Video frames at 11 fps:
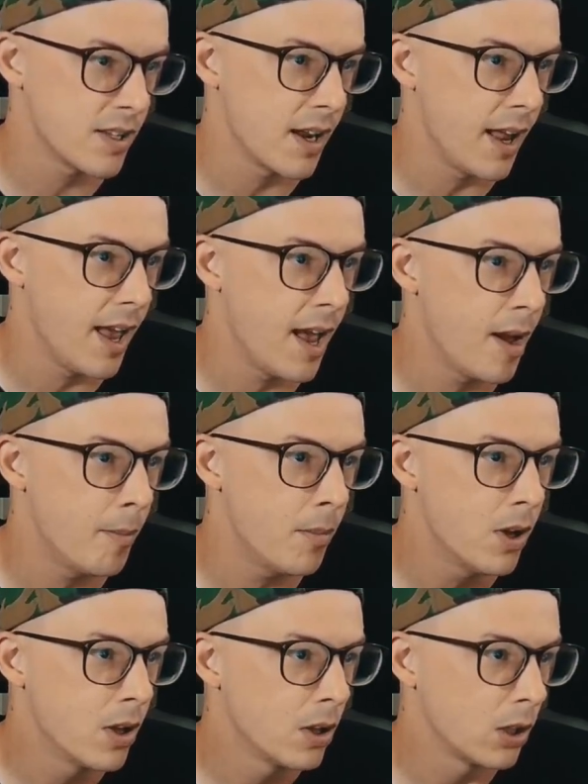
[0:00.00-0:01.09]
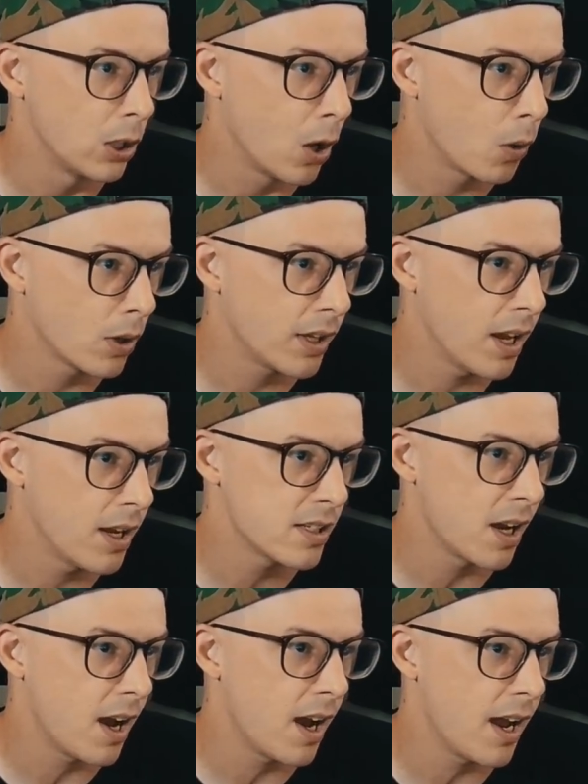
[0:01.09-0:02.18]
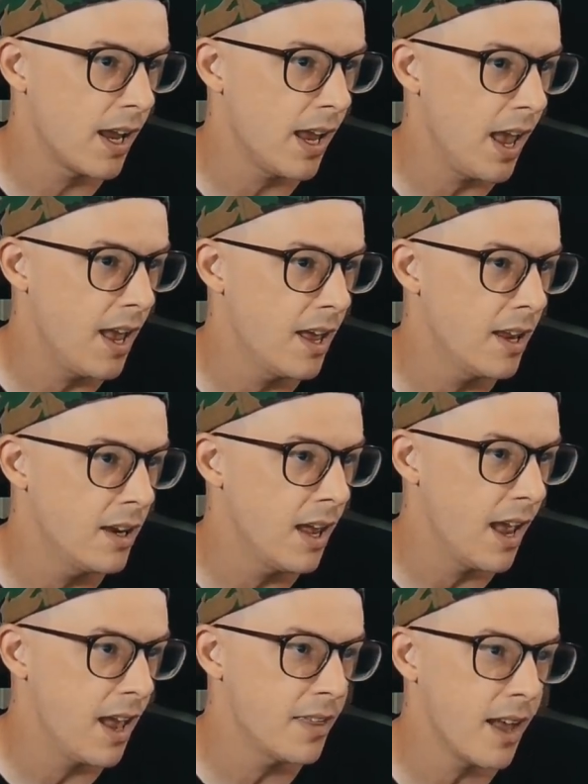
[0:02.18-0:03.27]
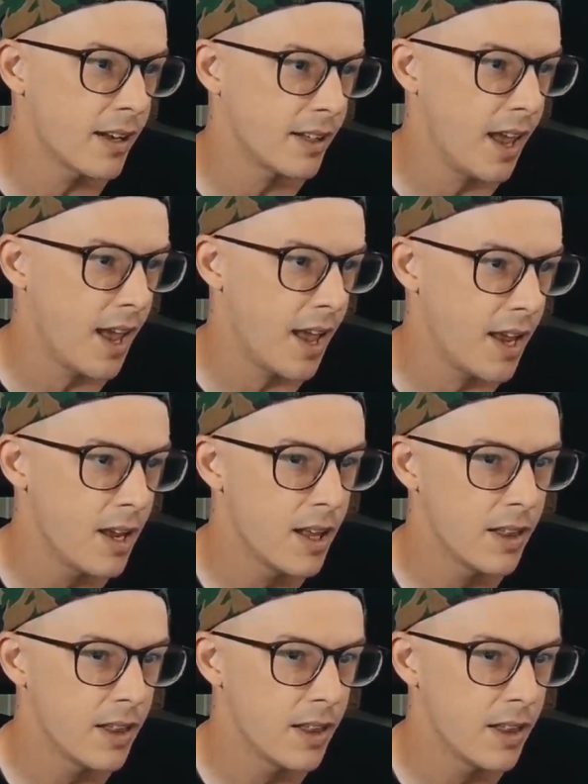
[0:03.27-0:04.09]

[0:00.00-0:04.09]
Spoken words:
That M, lowercase I, N, and that K.